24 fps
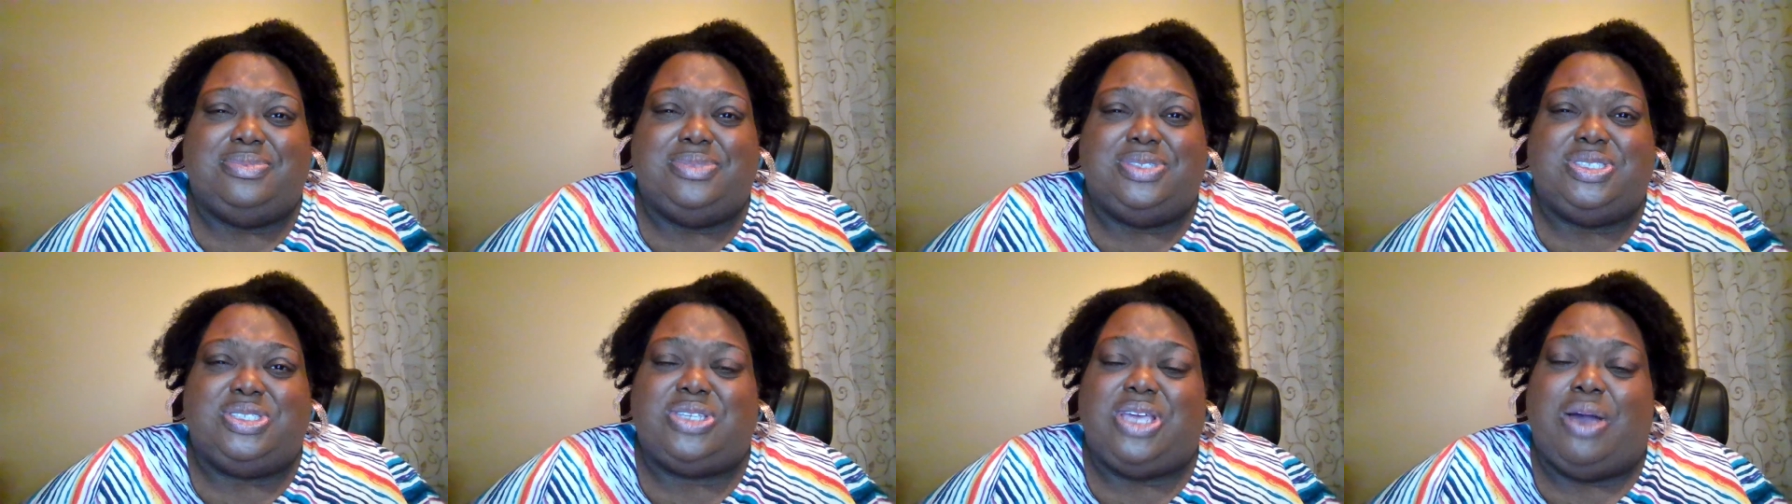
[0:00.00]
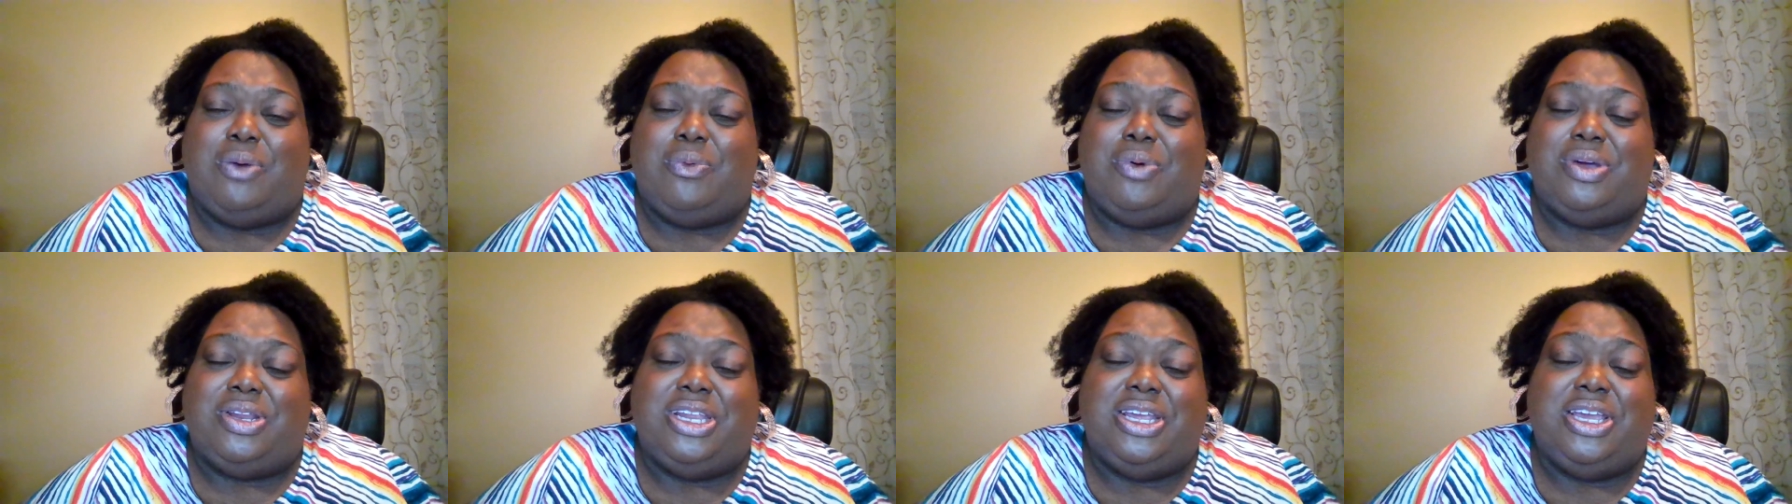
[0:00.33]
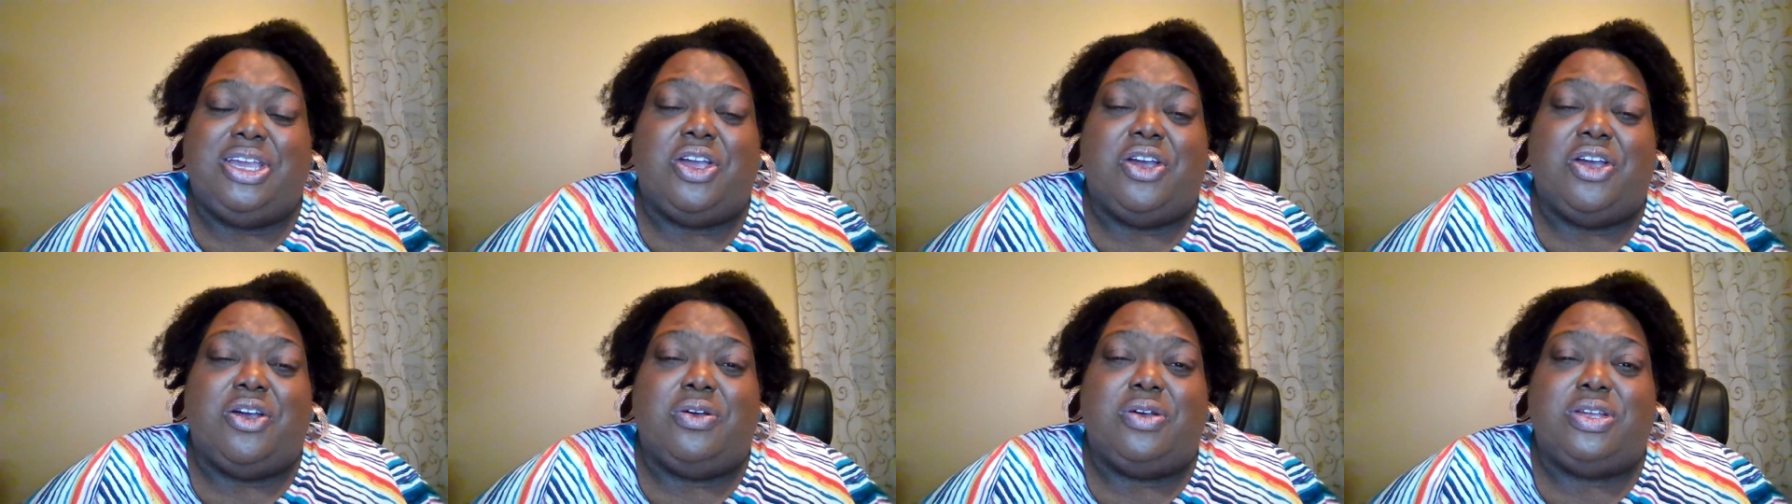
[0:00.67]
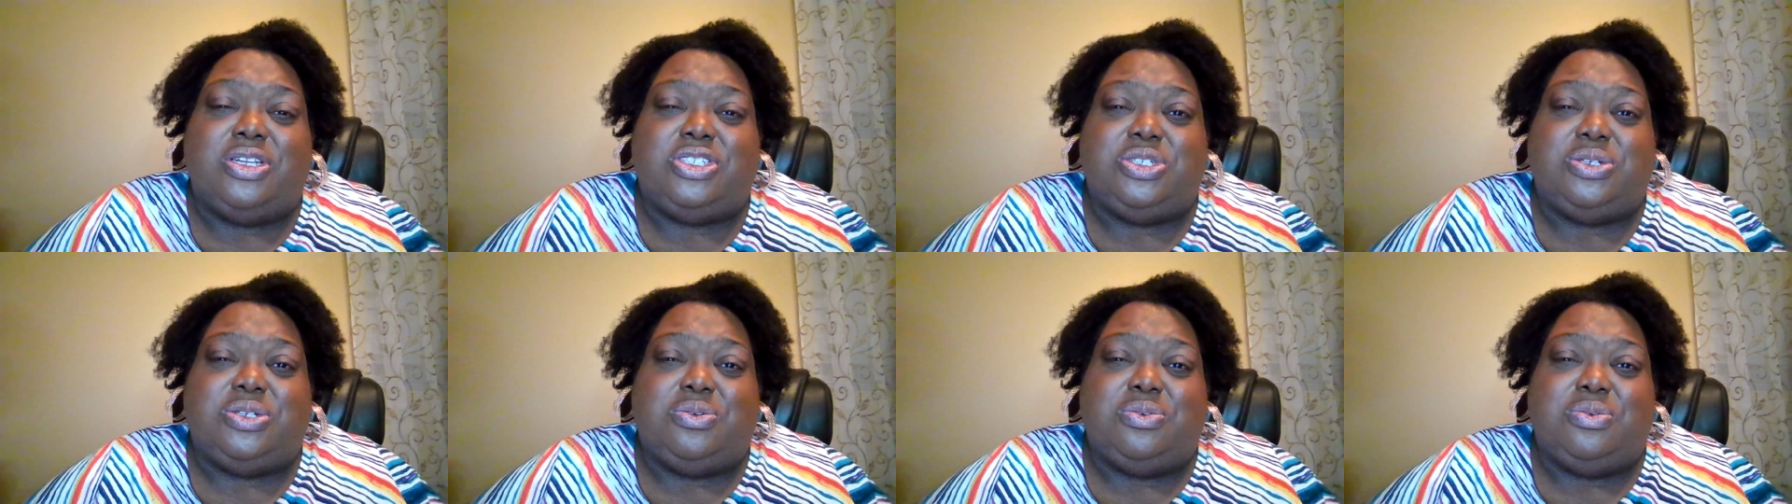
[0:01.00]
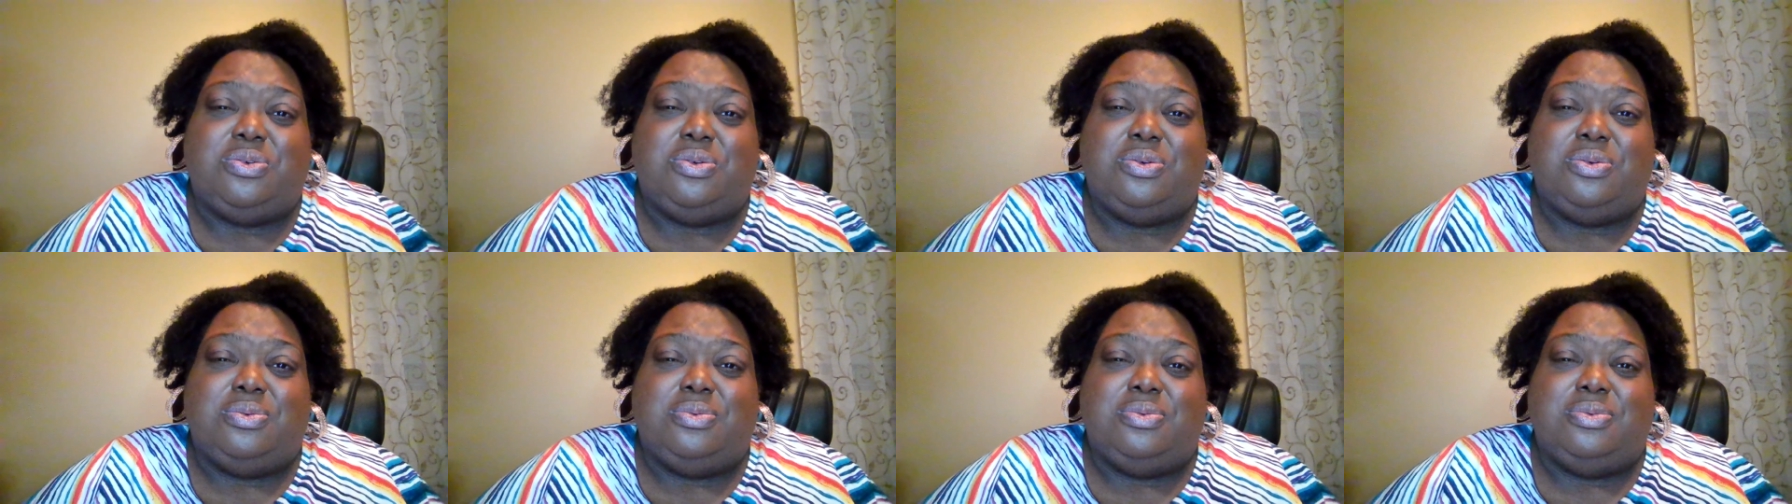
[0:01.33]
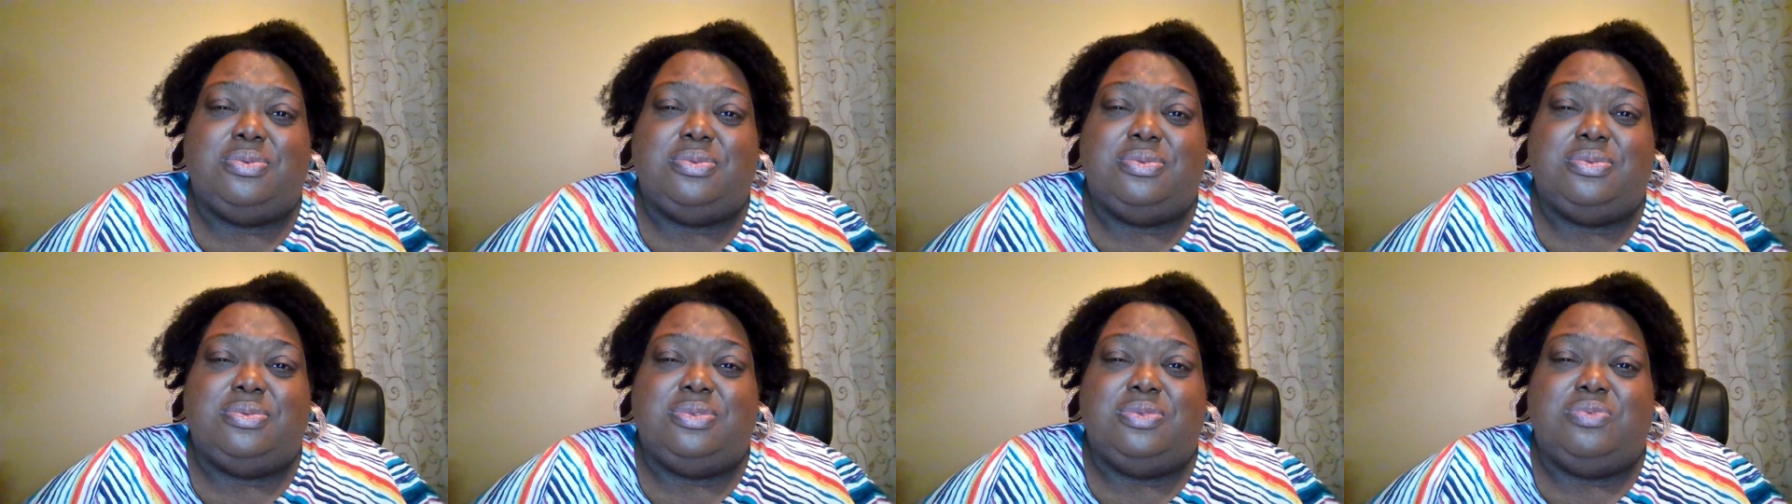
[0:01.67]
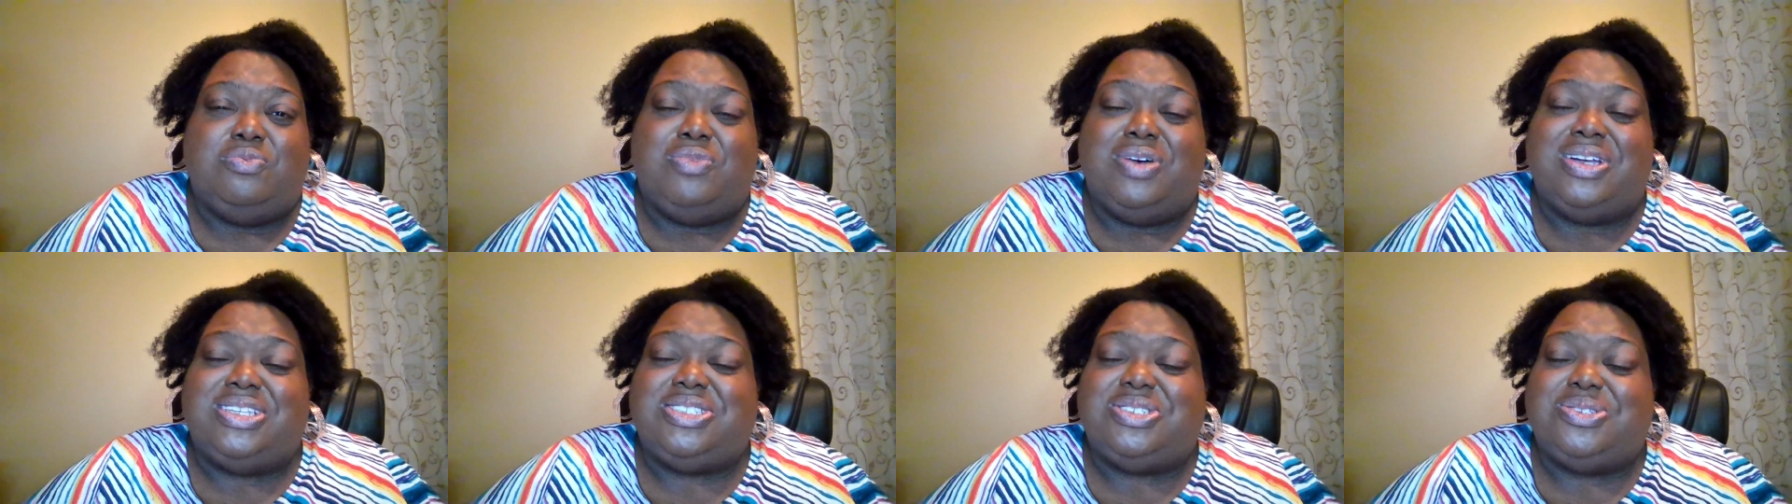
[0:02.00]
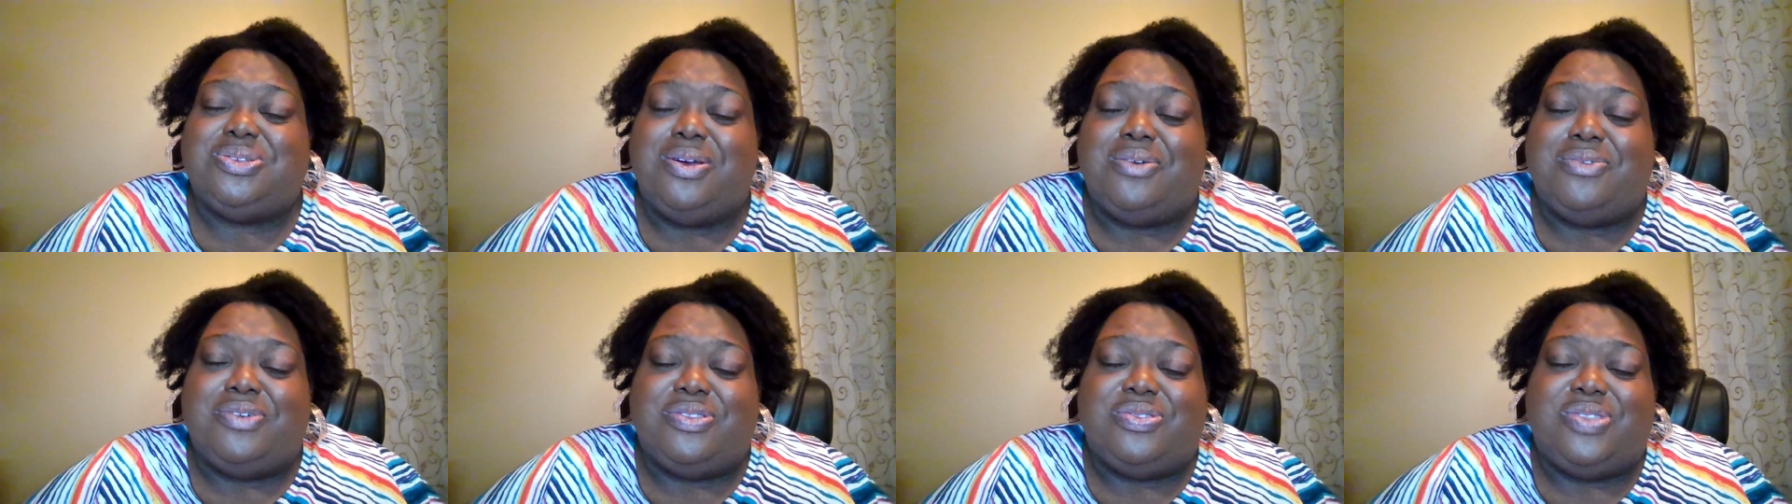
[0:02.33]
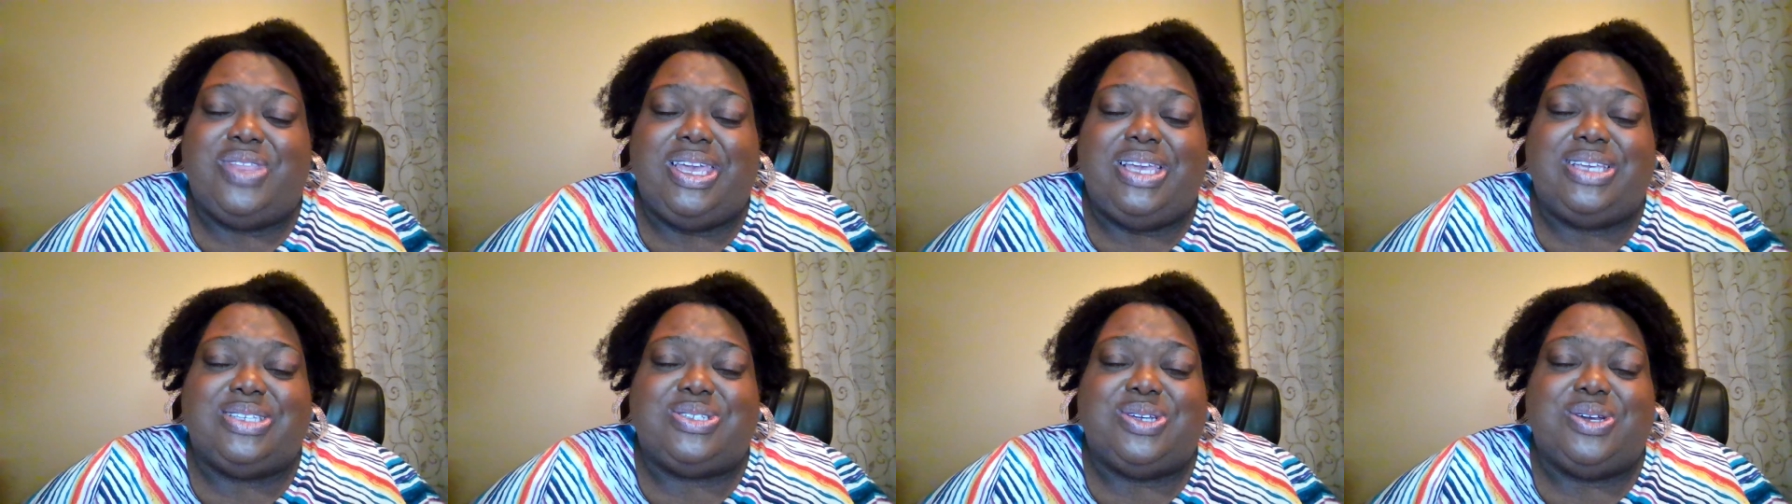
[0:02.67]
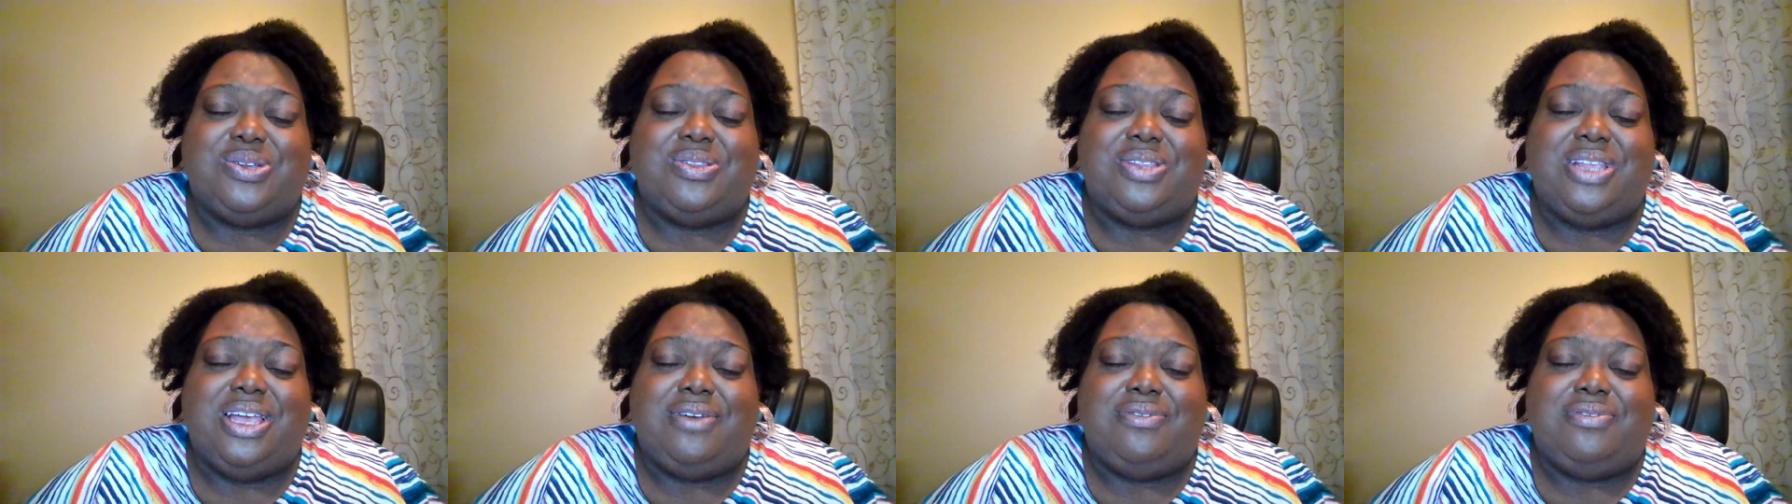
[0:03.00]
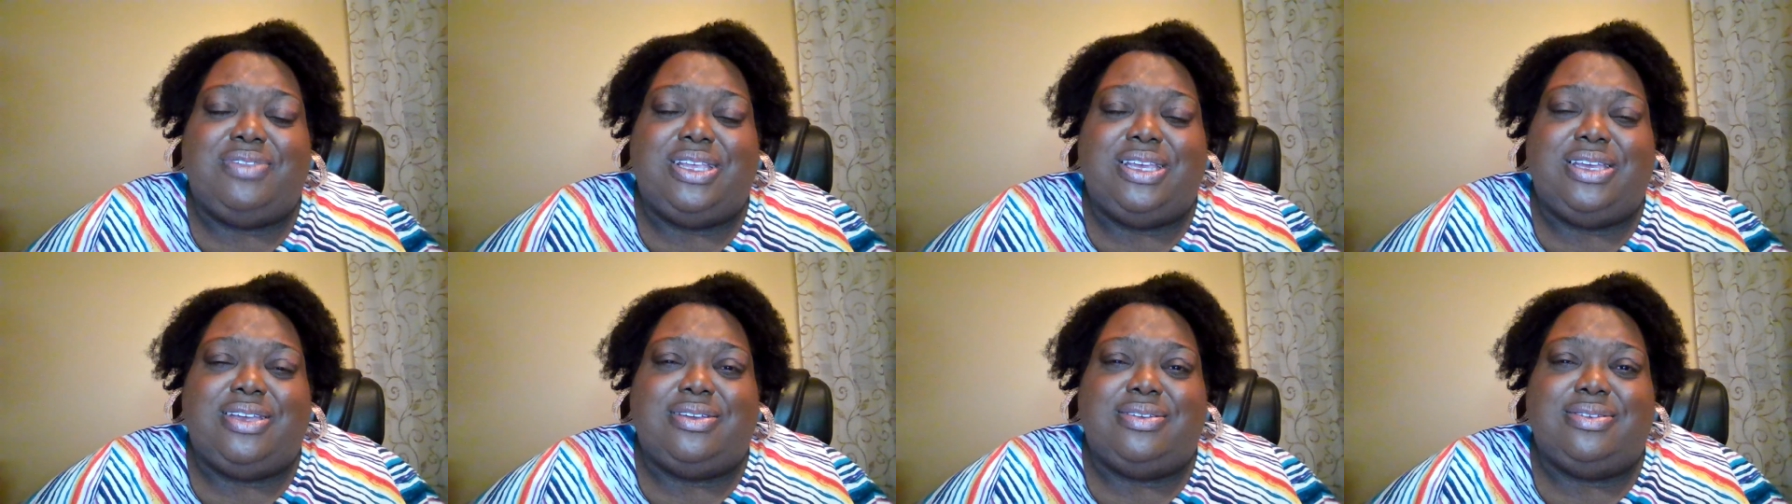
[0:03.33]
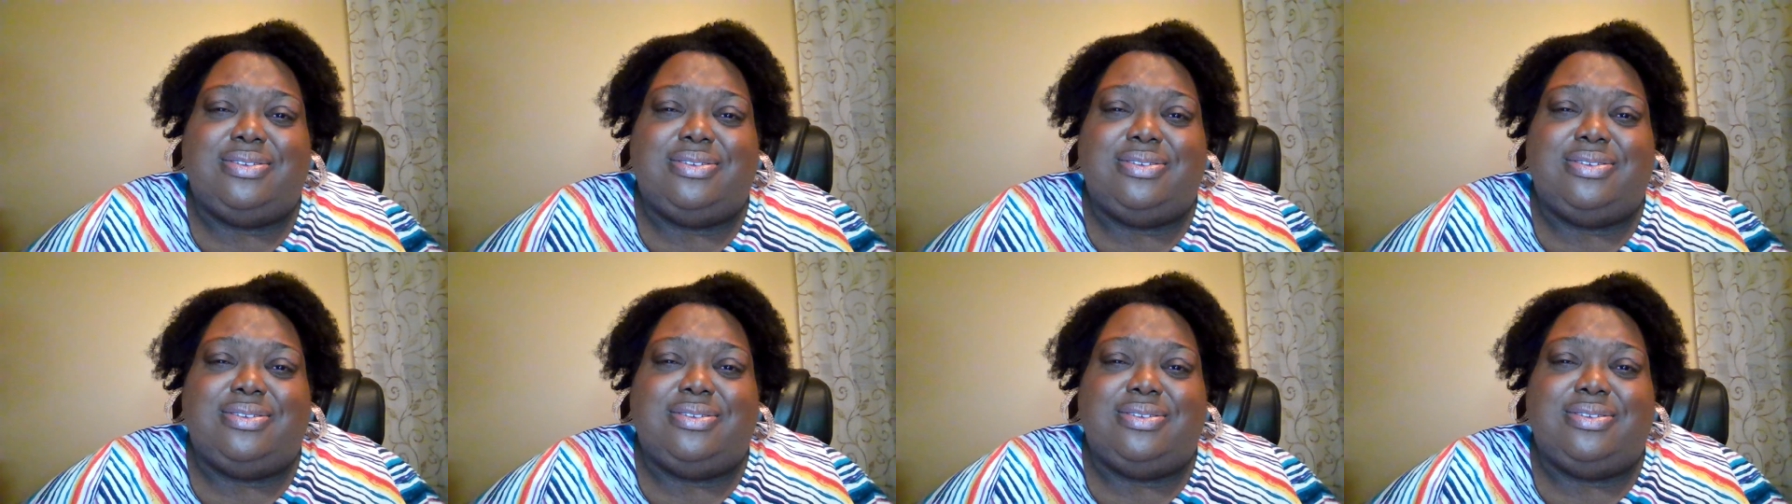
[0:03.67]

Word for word: So I want to encourage you whatsoever things are lovely,